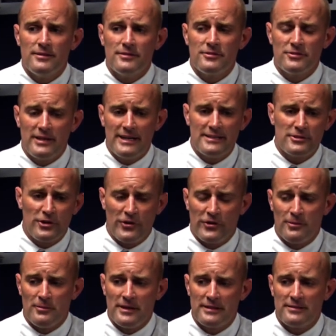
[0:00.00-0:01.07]
state
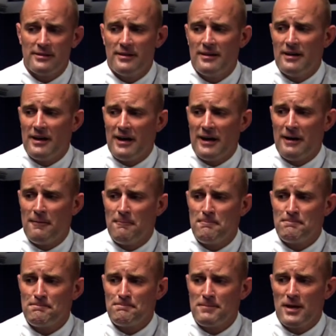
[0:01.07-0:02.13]
tournament,
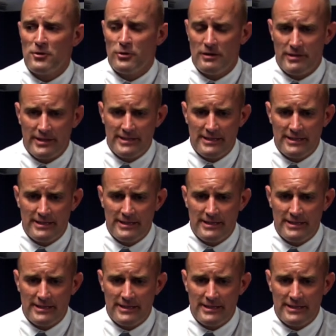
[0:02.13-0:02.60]
you had a